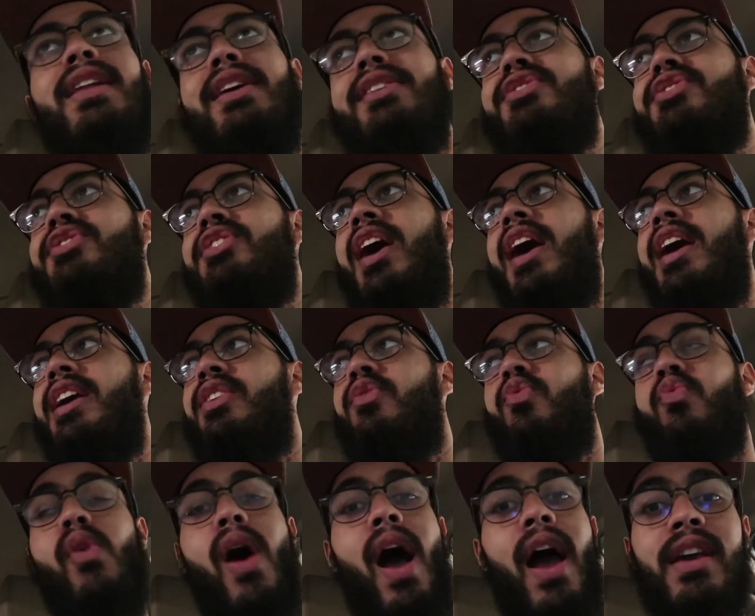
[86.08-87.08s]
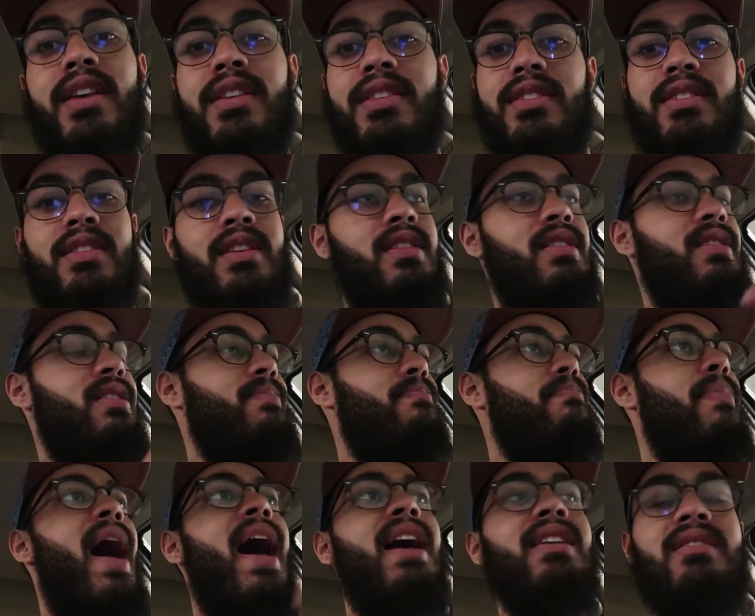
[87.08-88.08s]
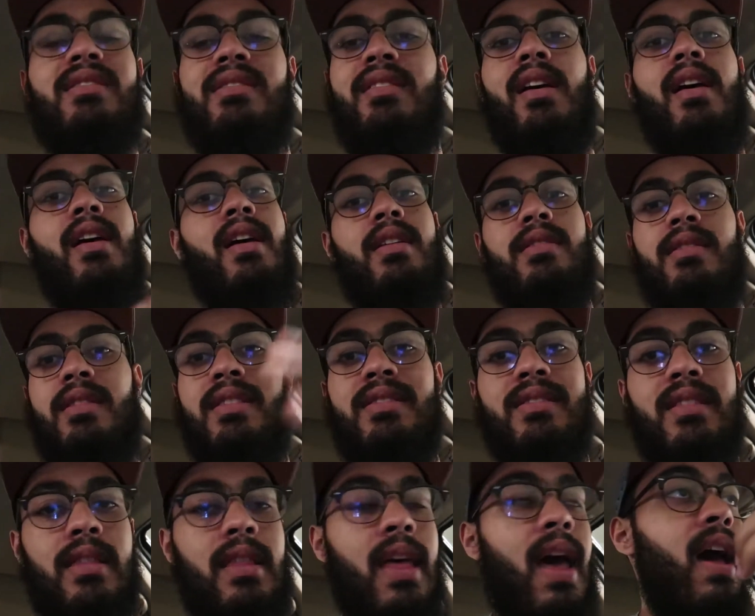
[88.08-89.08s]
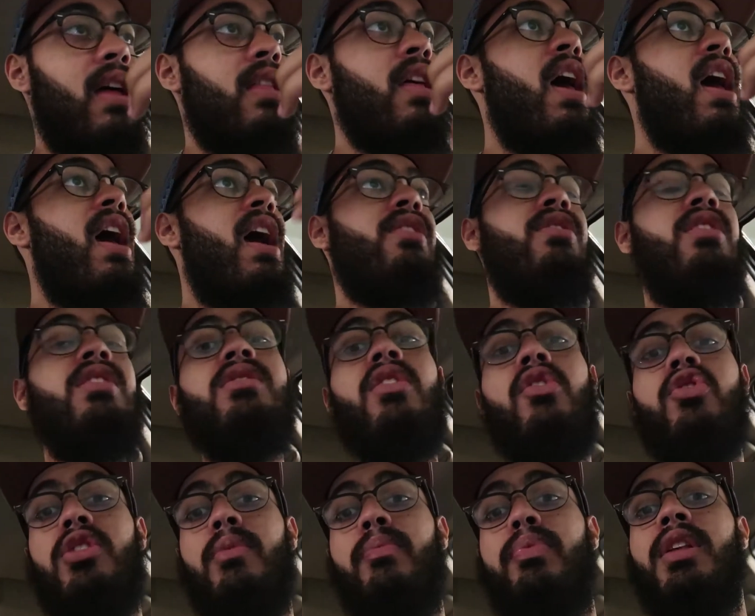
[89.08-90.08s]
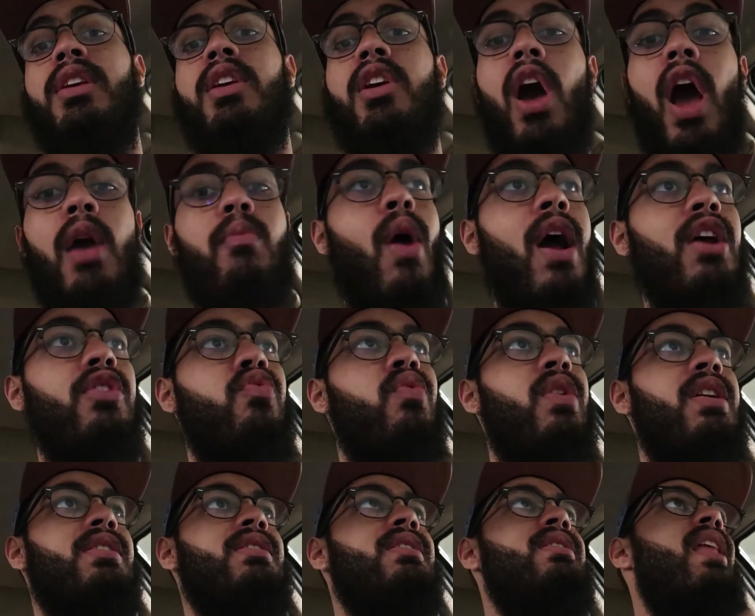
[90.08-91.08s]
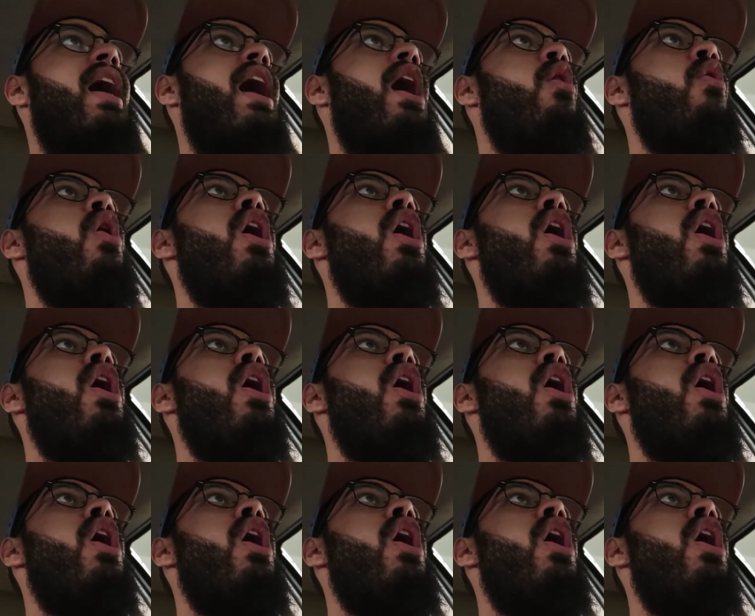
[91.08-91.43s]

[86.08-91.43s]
let's say rice and pasta and this and that, and these are simply carbohydrates. Now,